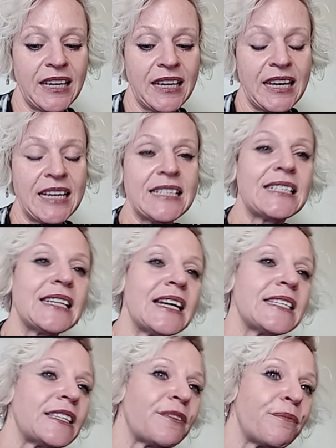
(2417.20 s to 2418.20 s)
it
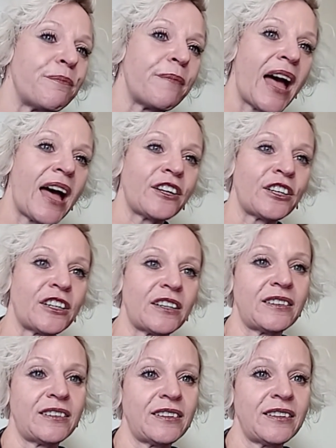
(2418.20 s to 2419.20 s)
doesn't matter.
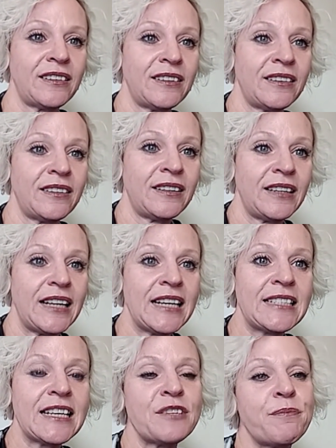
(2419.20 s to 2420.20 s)
It
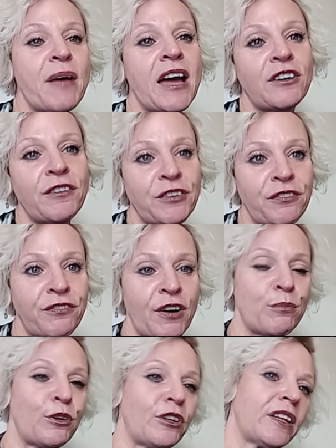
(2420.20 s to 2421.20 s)
doesn't matter if you
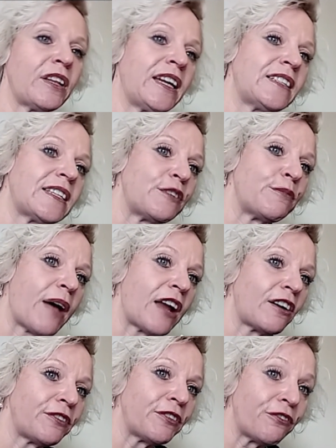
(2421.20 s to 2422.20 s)
fumble. It doesn't matter
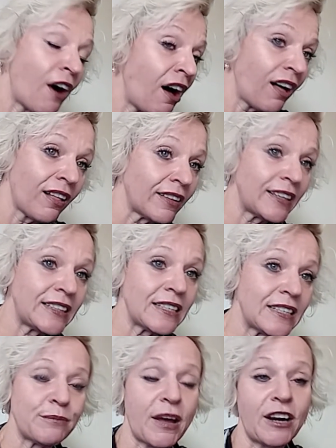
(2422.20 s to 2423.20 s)
if you fall. It
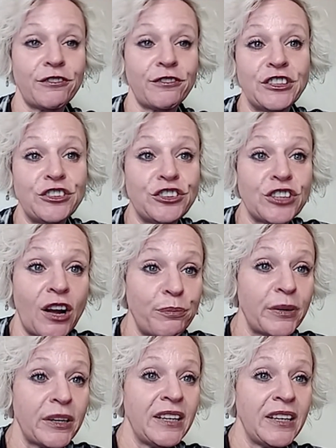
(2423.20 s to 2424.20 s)
doesn't matter if you jump.
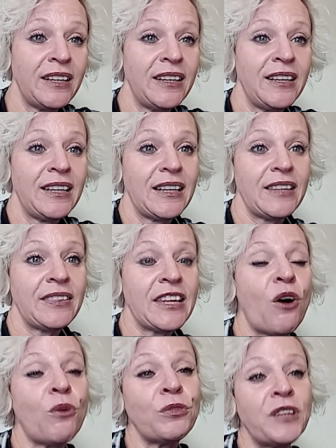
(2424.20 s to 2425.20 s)
The
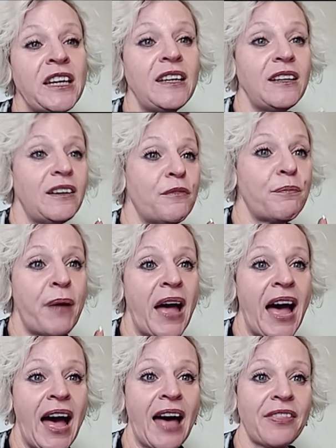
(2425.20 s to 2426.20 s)
only
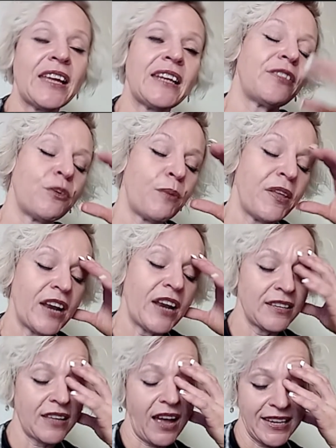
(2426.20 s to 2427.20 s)
path, and the way
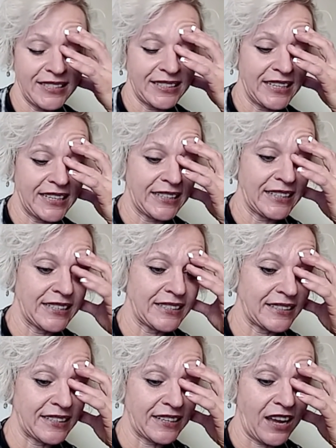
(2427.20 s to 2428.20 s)
that I see it
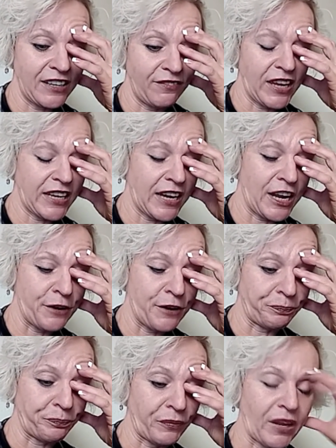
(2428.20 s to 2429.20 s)
is kind of like a